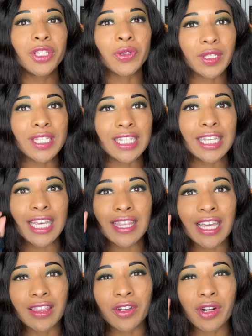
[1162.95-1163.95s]
you can see
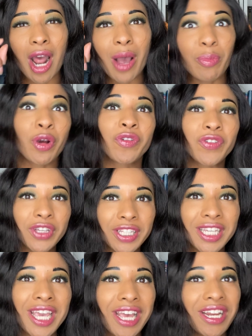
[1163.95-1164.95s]
that they're not
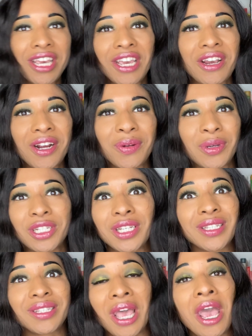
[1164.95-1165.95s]
perfectly adhered, which
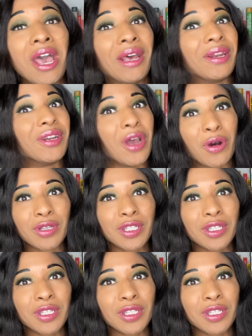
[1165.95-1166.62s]
is no